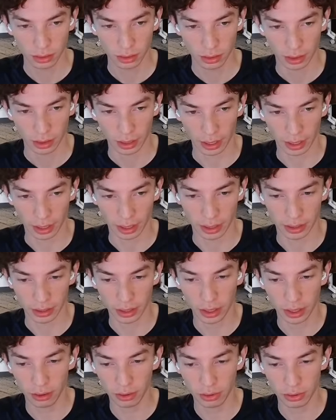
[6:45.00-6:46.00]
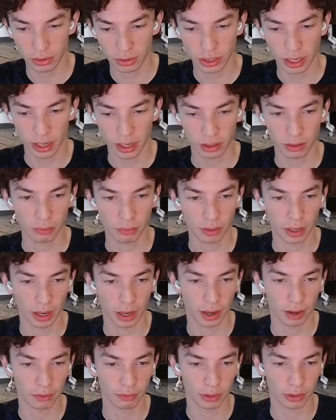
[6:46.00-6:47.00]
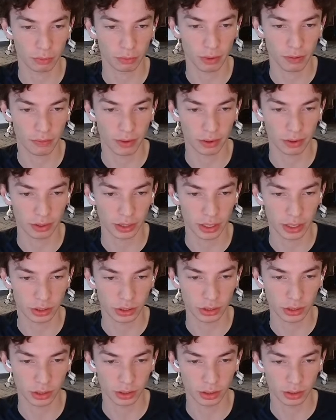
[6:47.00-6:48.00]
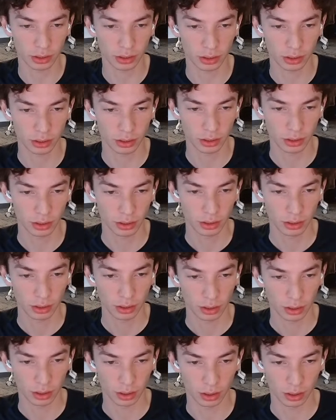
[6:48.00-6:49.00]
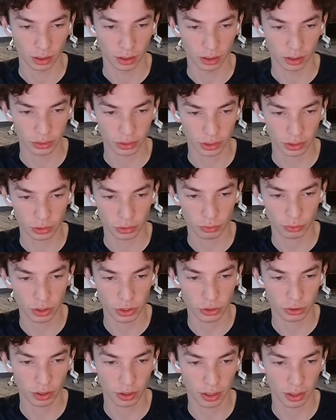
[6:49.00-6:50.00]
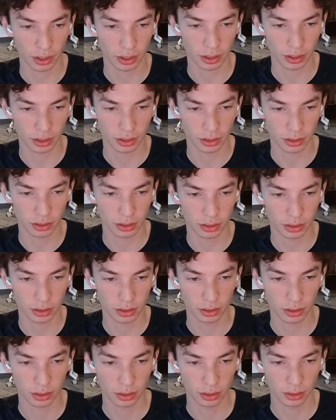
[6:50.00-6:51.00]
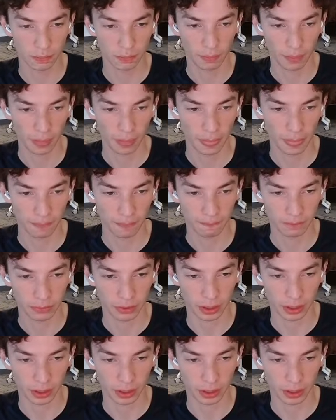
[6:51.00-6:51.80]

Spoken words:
and error state. We have like revalidation / retries /